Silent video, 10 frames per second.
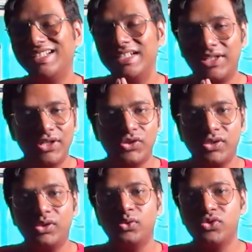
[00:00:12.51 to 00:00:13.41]

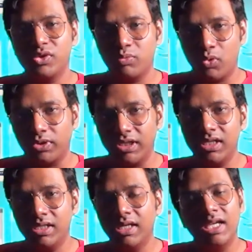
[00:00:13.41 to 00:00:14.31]
literature to support it